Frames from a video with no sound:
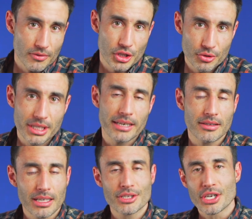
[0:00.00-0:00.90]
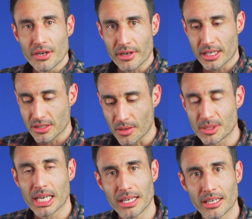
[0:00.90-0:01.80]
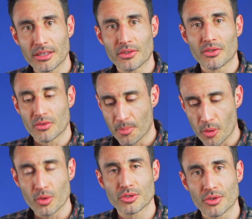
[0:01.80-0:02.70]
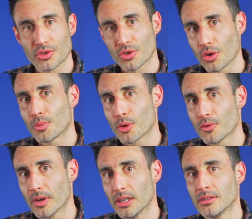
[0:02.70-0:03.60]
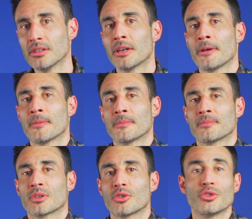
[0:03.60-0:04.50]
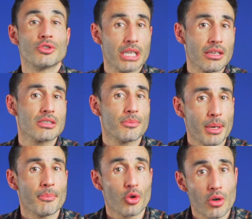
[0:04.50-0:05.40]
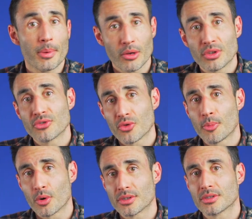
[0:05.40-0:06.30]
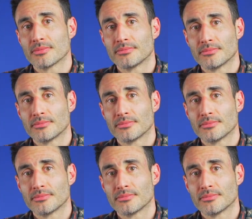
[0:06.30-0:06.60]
of geotechnical engineering is obtaining the reports on the soil profile, could you tell us a bit more about these reports?